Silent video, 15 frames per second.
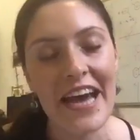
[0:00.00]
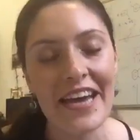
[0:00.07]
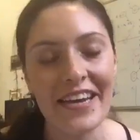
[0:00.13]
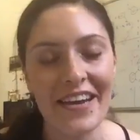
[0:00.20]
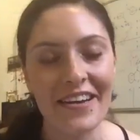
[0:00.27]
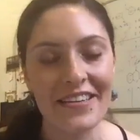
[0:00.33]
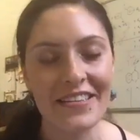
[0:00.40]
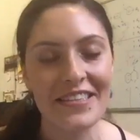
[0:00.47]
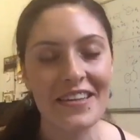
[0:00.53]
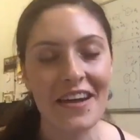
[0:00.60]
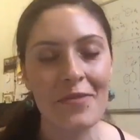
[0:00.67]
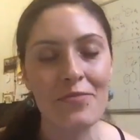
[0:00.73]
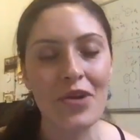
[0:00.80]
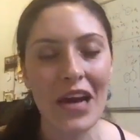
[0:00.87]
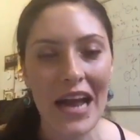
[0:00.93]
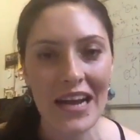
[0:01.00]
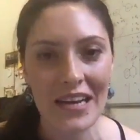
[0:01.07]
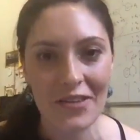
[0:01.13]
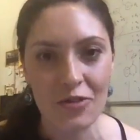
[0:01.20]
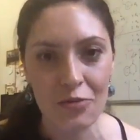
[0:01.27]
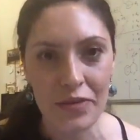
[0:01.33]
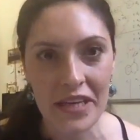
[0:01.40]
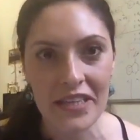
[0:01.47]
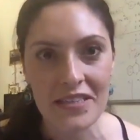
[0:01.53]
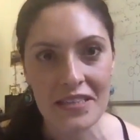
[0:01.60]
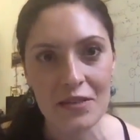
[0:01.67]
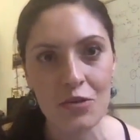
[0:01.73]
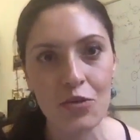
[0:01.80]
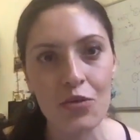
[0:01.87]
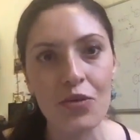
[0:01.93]
feeding areas are more
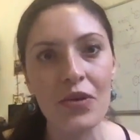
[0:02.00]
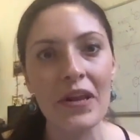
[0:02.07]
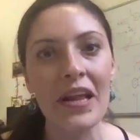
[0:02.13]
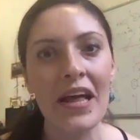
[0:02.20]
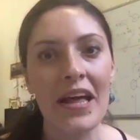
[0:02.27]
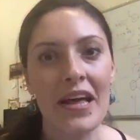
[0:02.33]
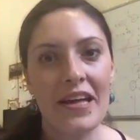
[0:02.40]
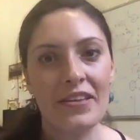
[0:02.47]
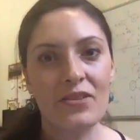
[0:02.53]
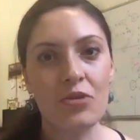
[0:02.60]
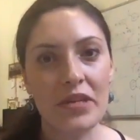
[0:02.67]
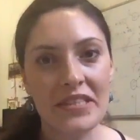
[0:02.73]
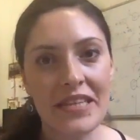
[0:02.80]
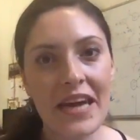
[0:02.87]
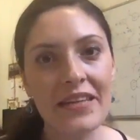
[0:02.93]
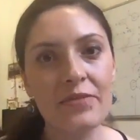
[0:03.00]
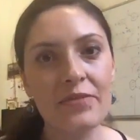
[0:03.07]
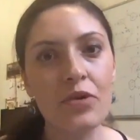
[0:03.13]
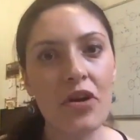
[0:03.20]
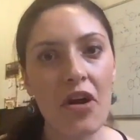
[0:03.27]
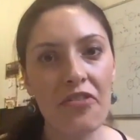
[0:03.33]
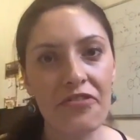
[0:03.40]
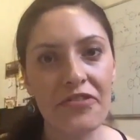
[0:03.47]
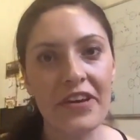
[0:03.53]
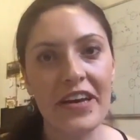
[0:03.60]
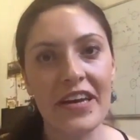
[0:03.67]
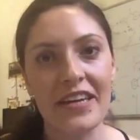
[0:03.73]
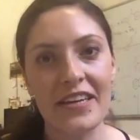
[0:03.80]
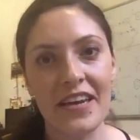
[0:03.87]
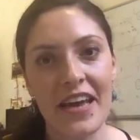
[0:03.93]
likely to be in school, to attend
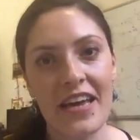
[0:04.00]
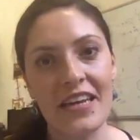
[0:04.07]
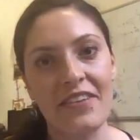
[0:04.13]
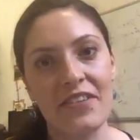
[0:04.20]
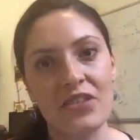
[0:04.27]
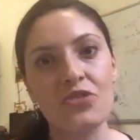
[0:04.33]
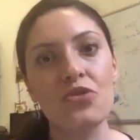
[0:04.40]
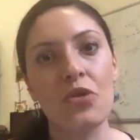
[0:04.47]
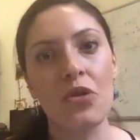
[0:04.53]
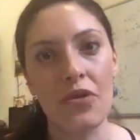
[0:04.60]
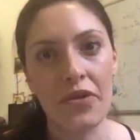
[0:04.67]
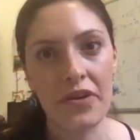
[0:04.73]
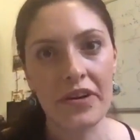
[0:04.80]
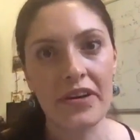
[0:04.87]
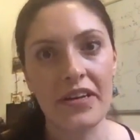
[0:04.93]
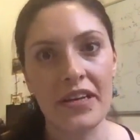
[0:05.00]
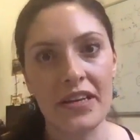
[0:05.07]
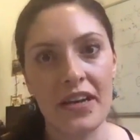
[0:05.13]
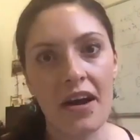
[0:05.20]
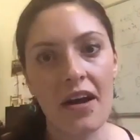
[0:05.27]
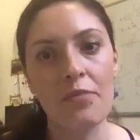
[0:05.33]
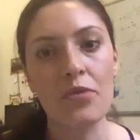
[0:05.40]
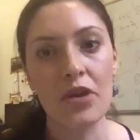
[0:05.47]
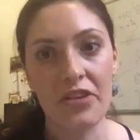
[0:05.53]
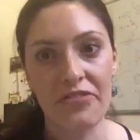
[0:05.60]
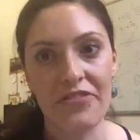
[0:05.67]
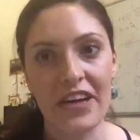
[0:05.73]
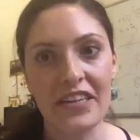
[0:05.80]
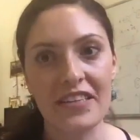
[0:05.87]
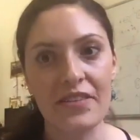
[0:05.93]
more often, and even to learn in
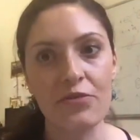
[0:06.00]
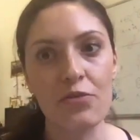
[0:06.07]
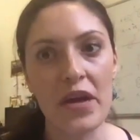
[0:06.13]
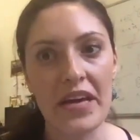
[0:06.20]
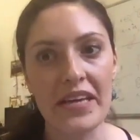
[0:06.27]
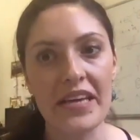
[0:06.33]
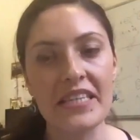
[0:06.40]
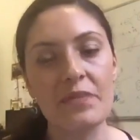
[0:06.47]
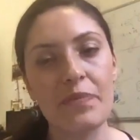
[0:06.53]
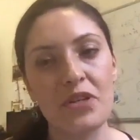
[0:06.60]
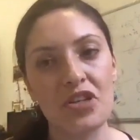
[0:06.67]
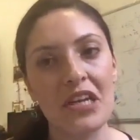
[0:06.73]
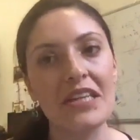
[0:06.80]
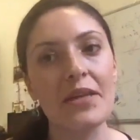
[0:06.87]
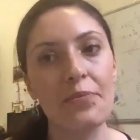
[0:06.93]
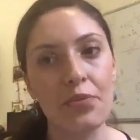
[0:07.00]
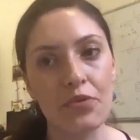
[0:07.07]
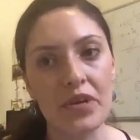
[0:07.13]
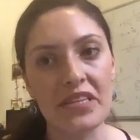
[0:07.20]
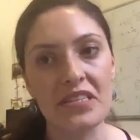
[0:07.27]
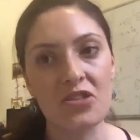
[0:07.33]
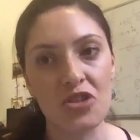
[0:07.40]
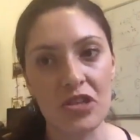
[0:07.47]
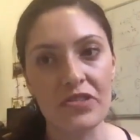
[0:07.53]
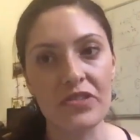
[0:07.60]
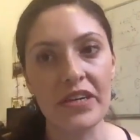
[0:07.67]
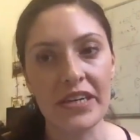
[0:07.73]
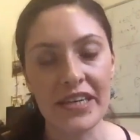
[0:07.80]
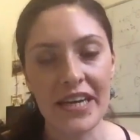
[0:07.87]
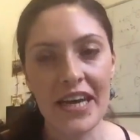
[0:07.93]
a more effective way, especially the
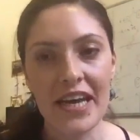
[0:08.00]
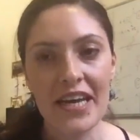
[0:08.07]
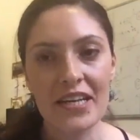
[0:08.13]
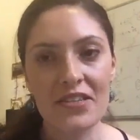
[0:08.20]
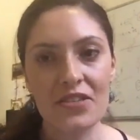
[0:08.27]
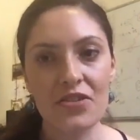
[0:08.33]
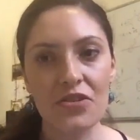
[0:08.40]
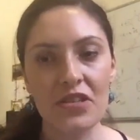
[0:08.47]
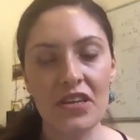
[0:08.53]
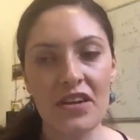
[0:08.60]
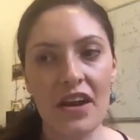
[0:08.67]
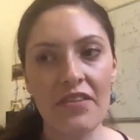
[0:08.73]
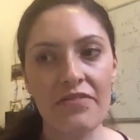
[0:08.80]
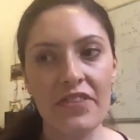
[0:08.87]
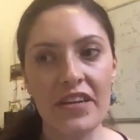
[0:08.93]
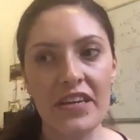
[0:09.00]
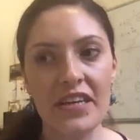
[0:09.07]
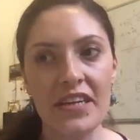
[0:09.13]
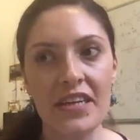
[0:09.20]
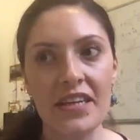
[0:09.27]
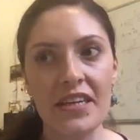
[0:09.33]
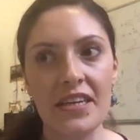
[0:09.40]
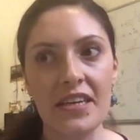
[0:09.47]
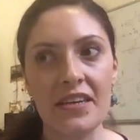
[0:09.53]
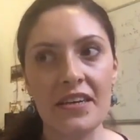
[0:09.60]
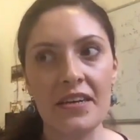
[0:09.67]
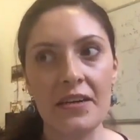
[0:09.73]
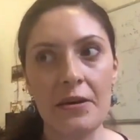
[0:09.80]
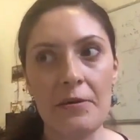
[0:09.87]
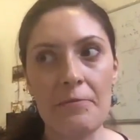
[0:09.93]
poorest children. So there are
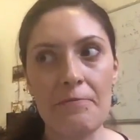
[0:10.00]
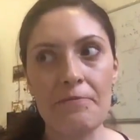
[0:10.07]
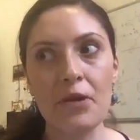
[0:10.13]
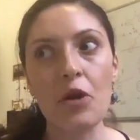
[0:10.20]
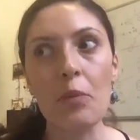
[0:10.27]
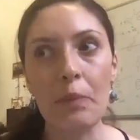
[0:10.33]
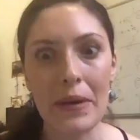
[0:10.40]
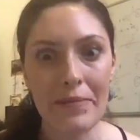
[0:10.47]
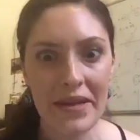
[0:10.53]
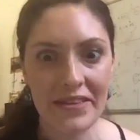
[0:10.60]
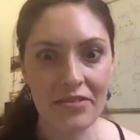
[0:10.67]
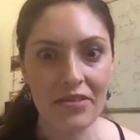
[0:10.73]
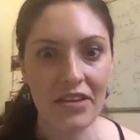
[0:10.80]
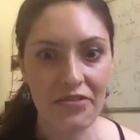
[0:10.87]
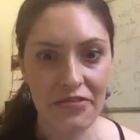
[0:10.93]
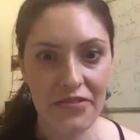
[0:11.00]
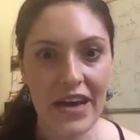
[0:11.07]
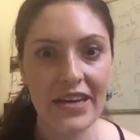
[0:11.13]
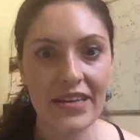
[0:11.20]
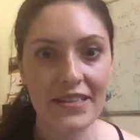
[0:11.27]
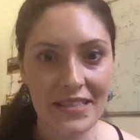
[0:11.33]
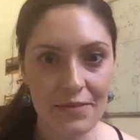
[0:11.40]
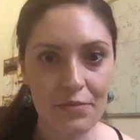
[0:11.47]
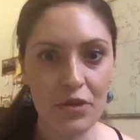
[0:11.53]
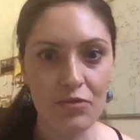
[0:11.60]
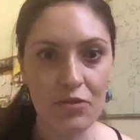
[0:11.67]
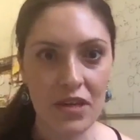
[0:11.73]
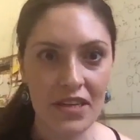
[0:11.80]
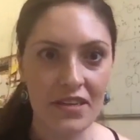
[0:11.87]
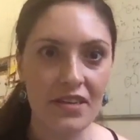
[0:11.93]
very complementary
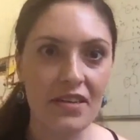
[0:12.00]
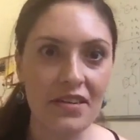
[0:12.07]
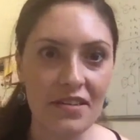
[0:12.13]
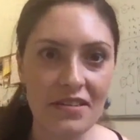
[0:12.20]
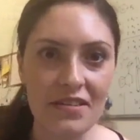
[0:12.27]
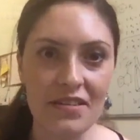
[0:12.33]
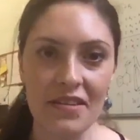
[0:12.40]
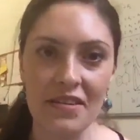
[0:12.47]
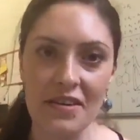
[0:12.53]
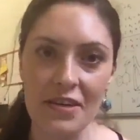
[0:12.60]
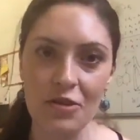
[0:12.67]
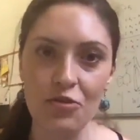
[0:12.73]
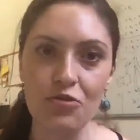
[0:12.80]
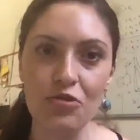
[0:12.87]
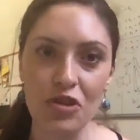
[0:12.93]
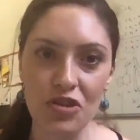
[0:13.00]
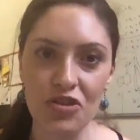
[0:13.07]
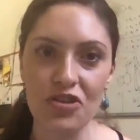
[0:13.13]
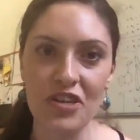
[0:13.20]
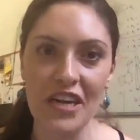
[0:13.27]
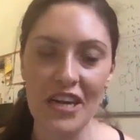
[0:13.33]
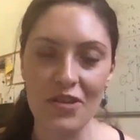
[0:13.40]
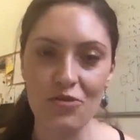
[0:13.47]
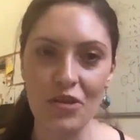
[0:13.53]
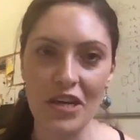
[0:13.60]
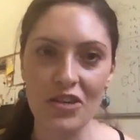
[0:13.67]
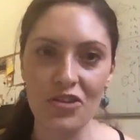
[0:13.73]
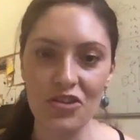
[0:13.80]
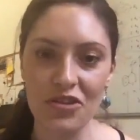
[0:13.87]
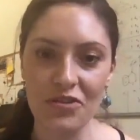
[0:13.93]
effects between
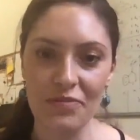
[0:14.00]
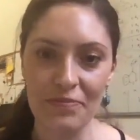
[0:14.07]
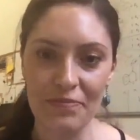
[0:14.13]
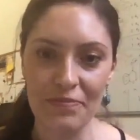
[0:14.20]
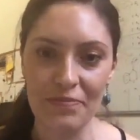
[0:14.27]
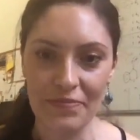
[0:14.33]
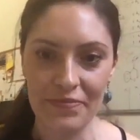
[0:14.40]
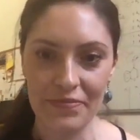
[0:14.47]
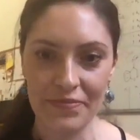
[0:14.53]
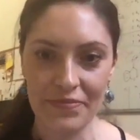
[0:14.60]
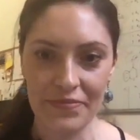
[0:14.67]
nutrition and education.